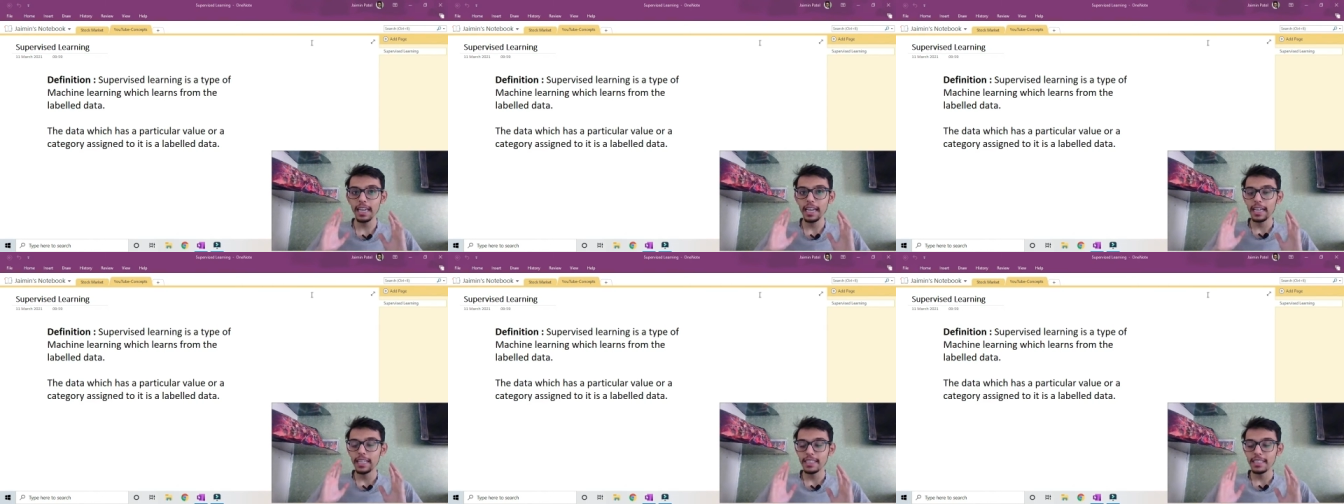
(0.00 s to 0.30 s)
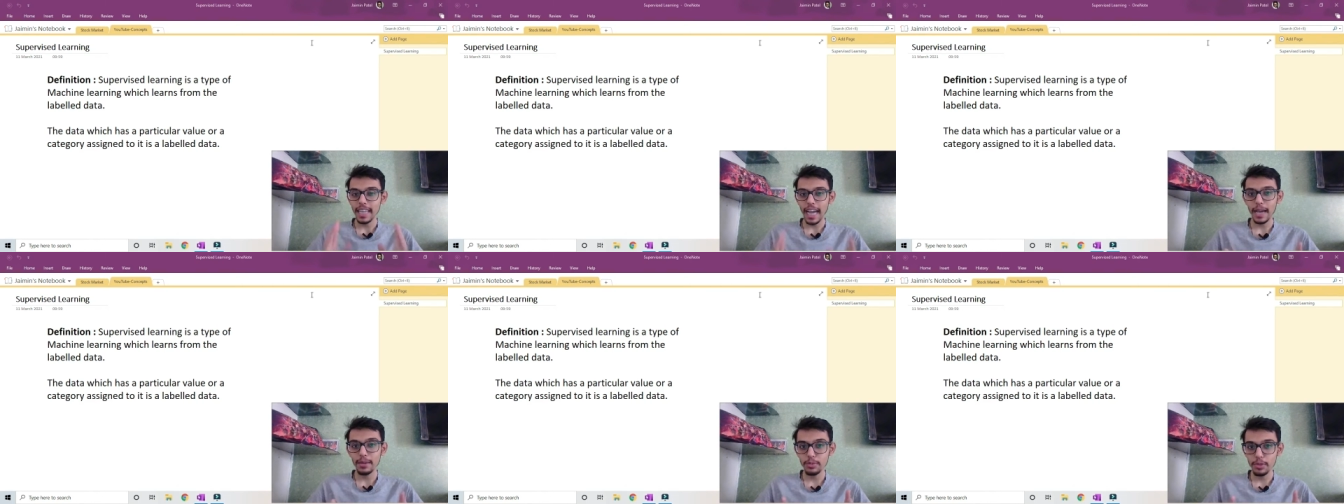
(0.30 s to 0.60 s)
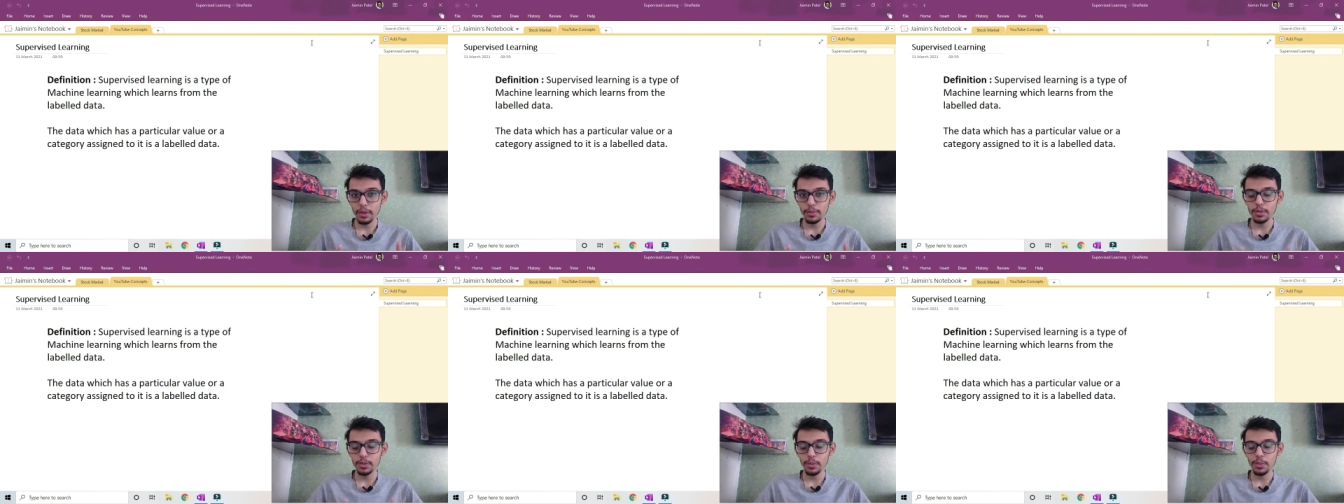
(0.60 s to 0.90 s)
types
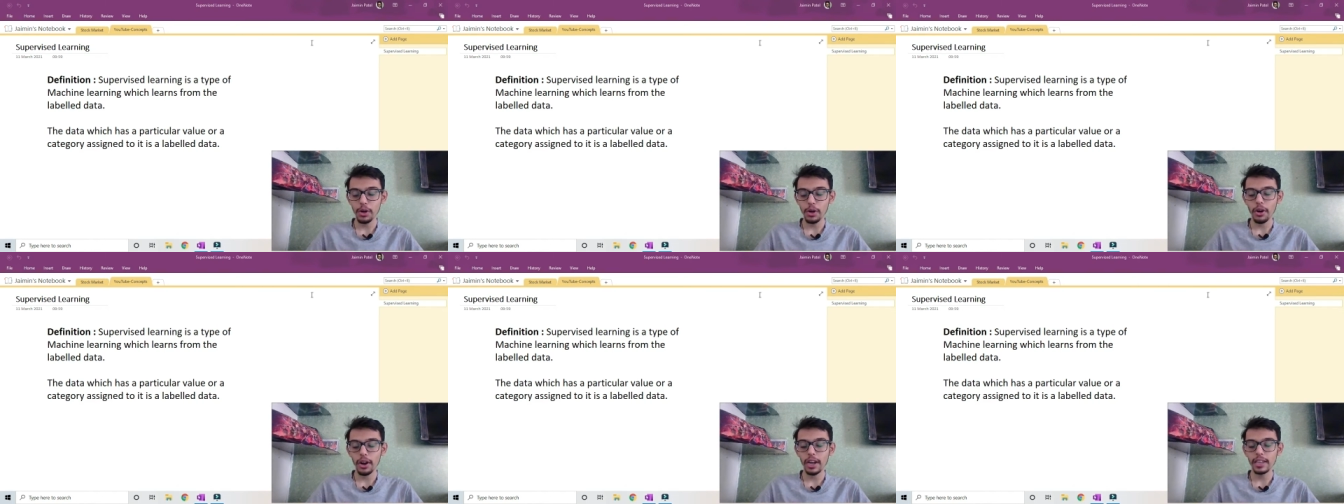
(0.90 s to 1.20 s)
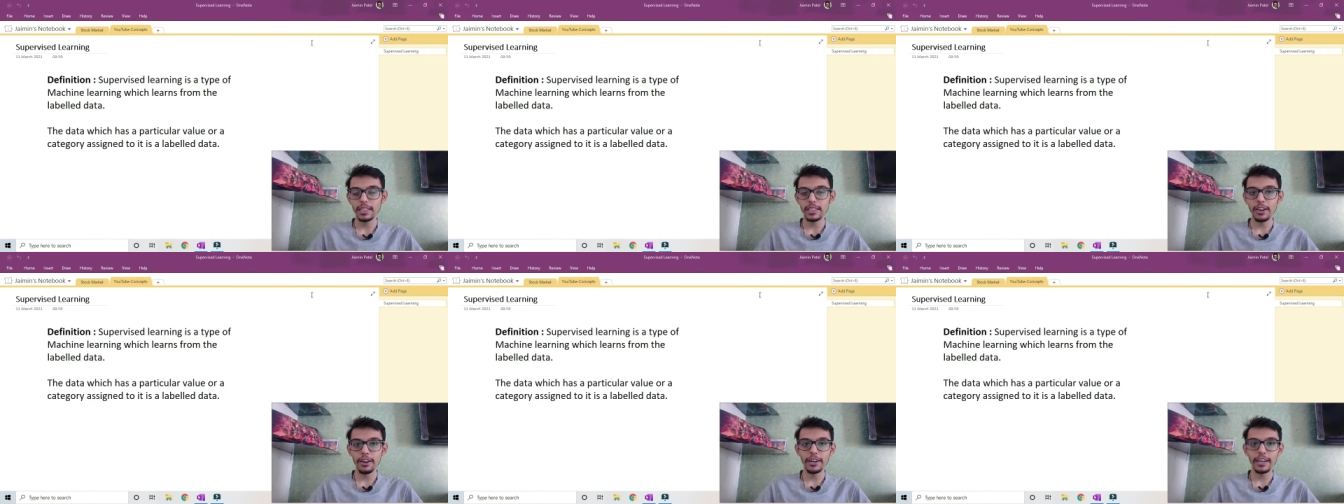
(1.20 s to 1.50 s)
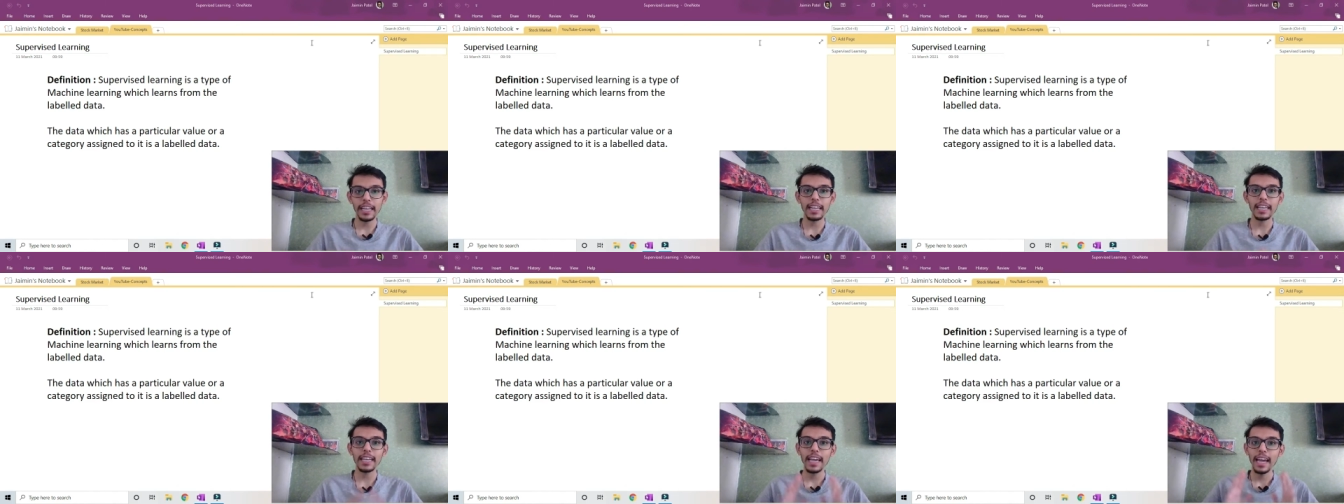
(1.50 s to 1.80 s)
of supervised
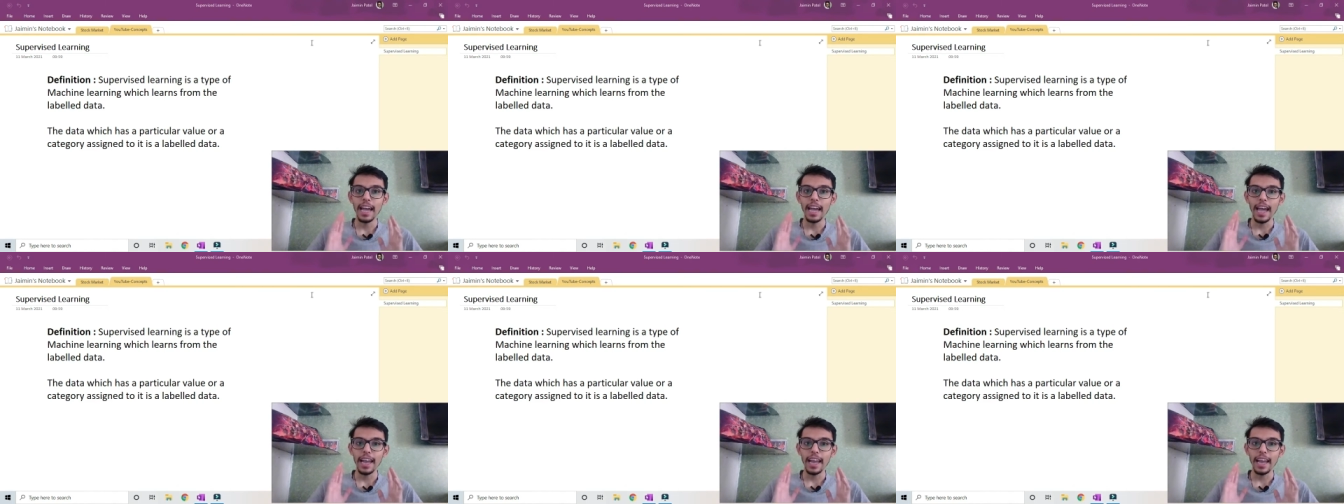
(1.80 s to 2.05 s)
learning and